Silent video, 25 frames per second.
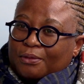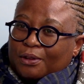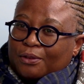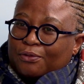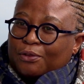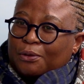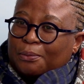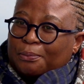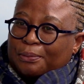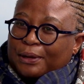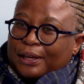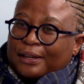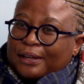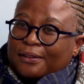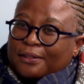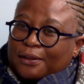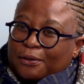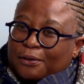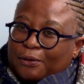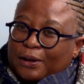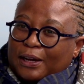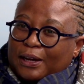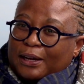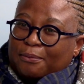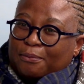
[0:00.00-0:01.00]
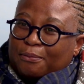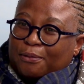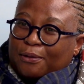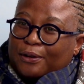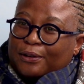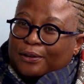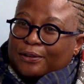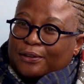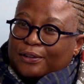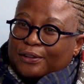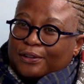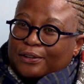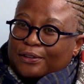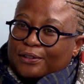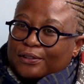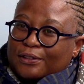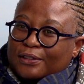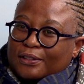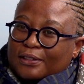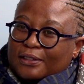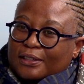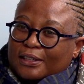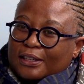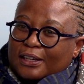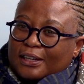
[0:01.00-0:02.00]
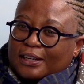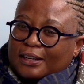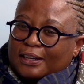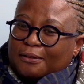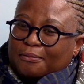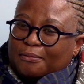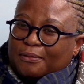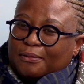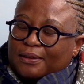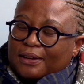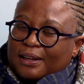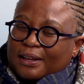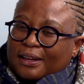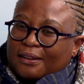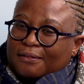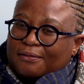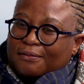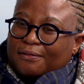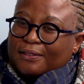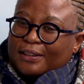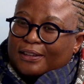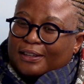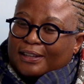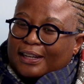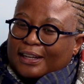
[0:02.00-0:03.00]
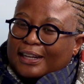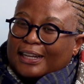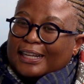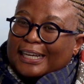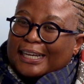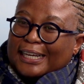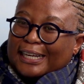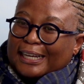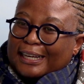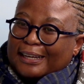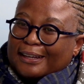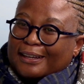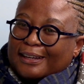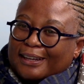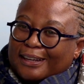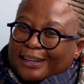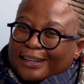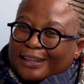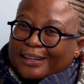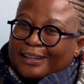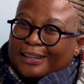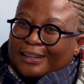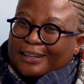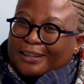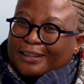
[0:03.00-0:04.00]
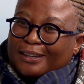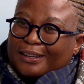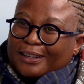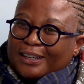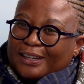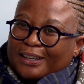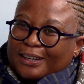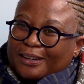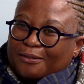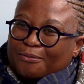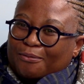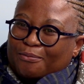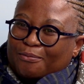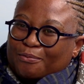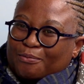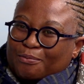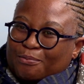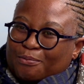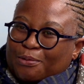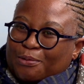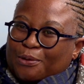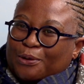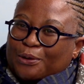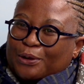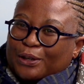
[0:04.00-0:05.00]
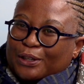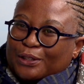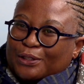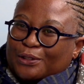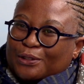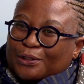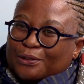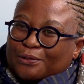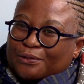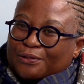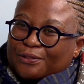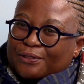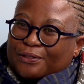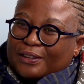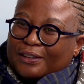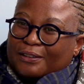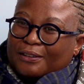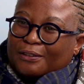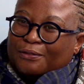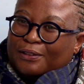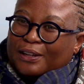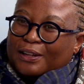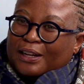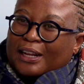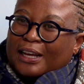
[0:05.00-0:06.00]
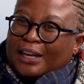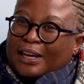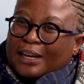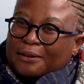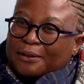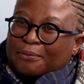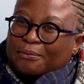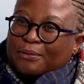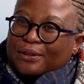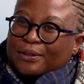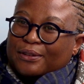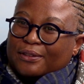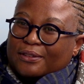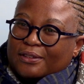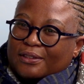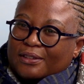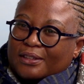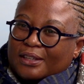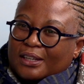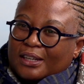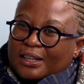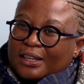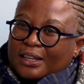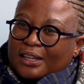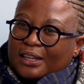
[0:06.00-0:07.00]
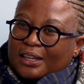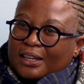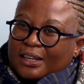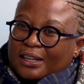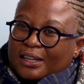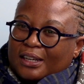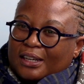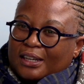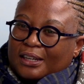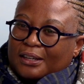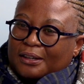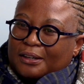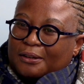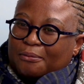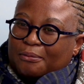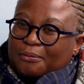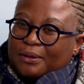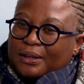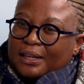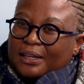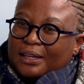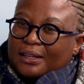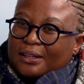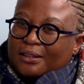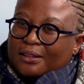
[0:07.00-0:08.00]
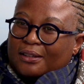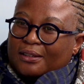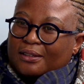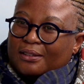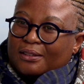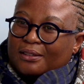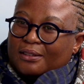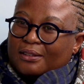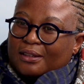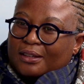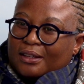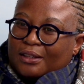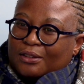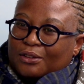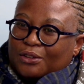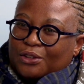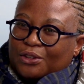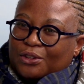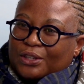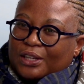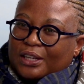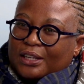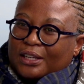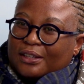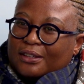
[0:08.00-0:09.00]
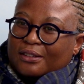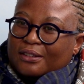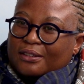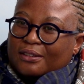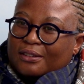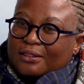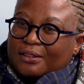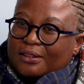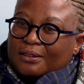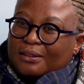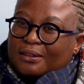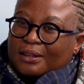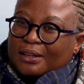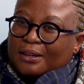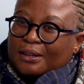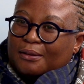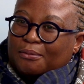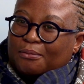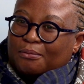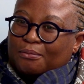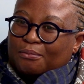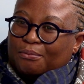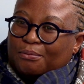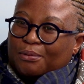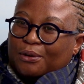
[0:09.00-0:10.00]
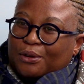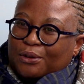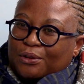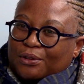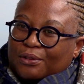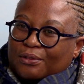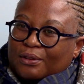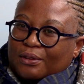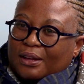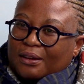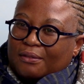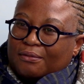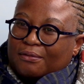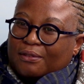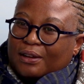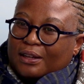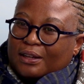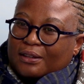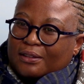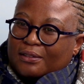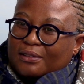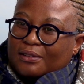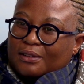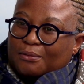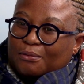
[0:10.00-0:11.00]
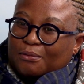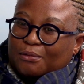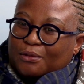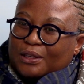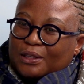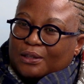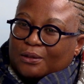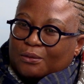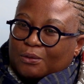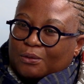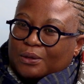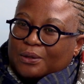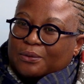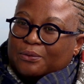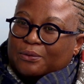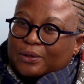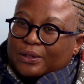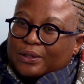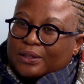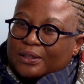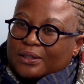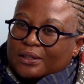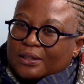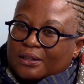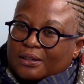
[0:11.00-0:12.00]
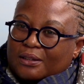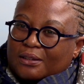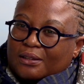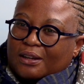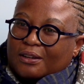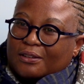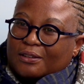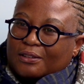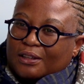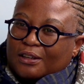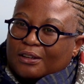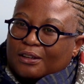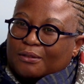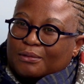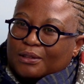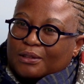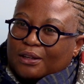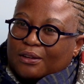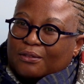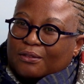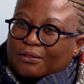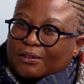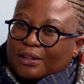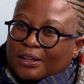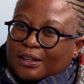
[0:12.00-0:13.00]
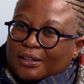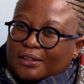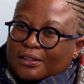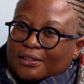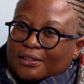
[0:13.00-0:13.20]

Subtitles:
If you pick the right partners, have a clear point of alignment, and you can both have like some real win-win outcomes out of that.